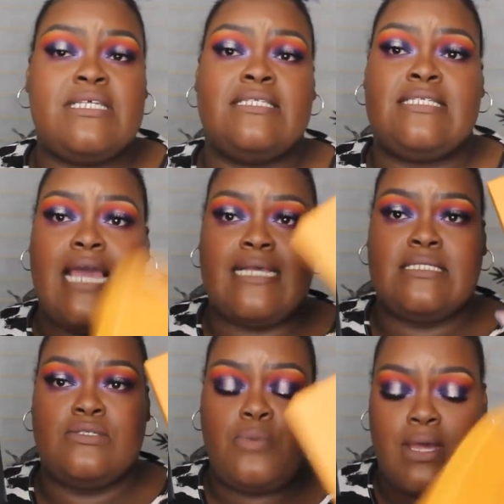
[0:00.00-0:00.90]
was in
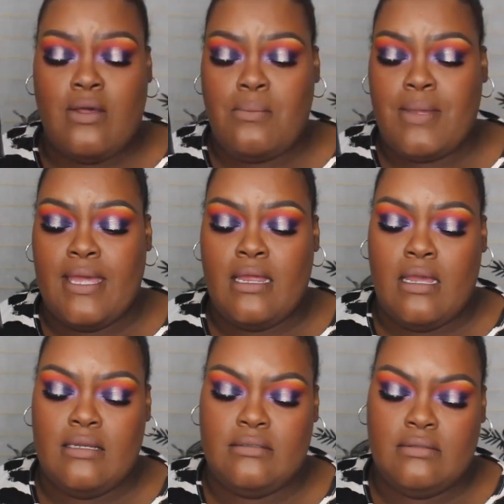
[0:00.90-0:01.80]
Saks as well, but
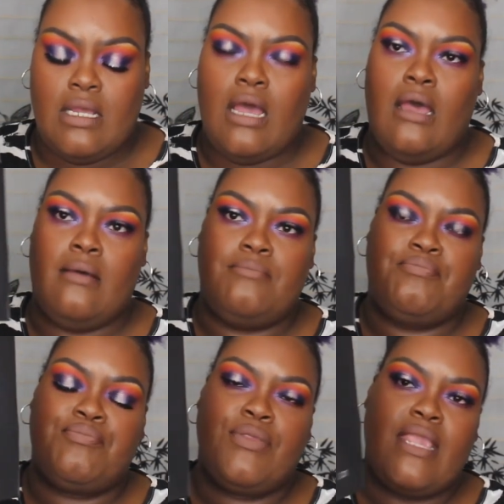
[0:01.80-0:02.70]

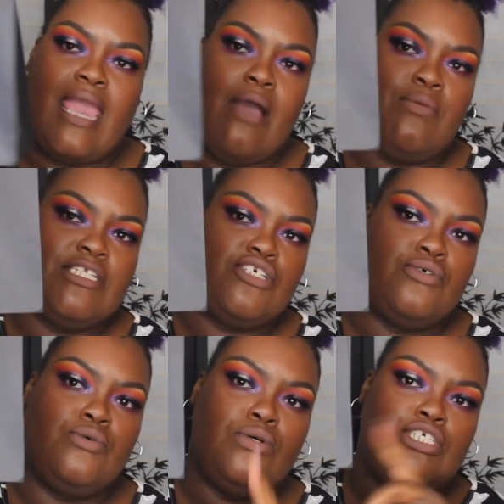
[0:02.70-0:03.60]
um, I went
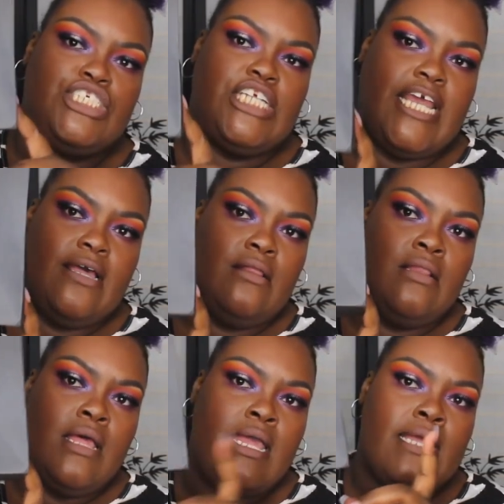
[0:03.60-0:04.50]
to Chanel.
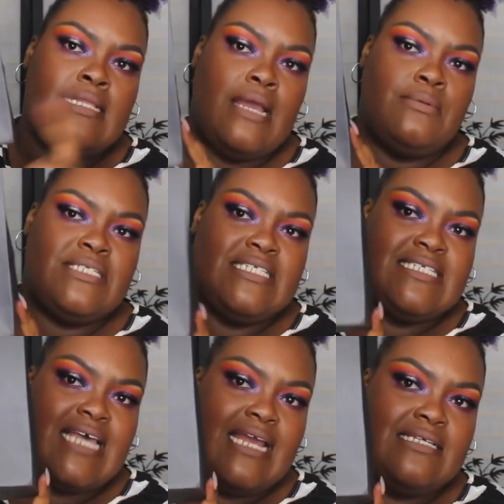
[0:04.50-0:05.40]
That was
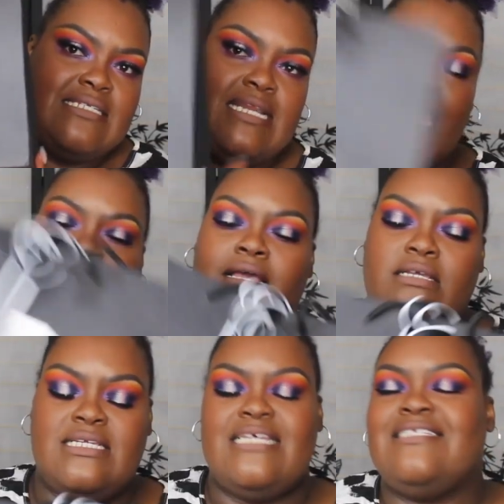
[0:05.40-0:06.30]
inside of Snack
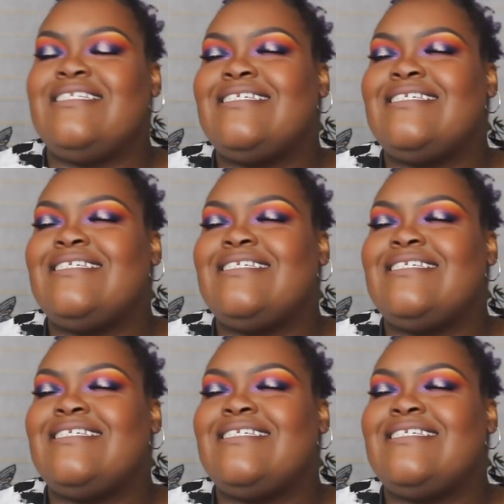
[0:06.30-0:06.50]
and